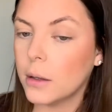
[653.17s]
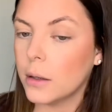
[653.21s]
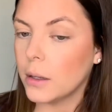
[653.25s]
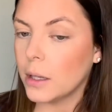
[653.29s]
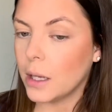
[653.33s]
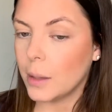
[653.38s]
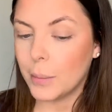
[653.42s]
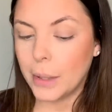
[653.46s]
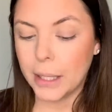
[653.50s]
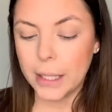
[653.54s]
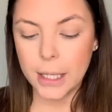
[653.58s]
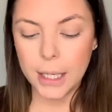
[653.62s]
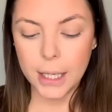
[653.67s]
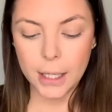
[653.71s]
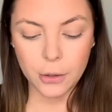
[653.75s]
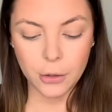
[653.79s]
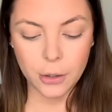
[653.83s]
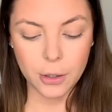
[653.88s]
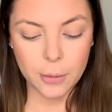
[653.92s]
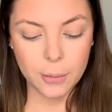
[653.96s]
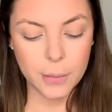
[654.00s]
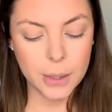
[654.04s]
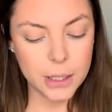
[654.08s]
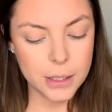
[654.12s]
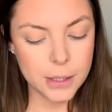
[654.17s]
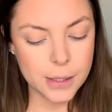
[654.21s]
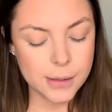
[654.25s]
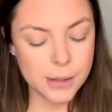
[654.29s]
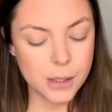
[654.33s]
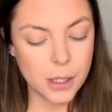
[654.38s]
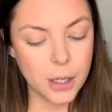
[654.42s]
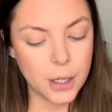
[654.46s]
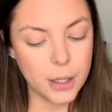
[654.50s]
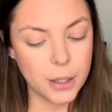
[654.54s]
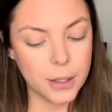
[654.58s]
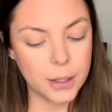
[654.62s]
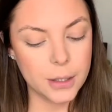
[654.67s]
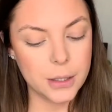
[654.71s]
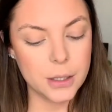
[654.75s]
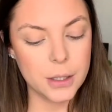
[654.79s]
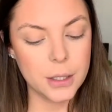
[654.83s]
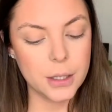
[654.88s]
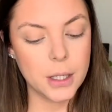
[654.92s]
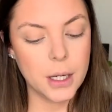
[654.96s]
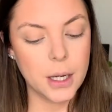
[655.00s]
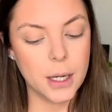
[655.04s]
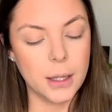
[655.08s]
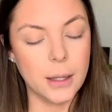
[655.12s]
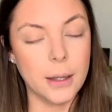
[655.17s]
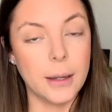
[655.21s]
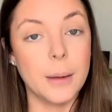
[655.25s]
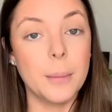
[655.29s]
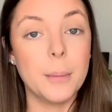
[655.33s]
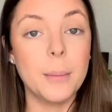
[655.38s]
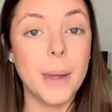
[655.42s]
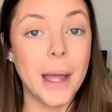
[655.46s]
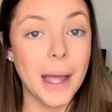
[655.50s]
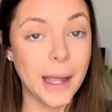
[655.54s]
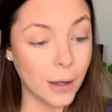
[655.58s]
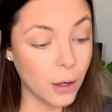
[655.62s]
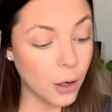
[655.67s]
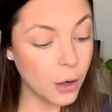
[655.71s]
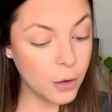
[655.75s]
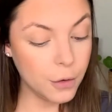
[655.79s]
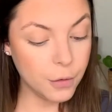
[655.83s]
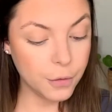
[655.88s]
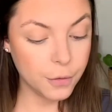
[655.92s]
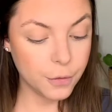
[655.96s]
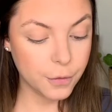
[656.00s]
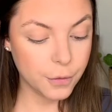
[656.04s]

And by colour I mean desired colour payoff.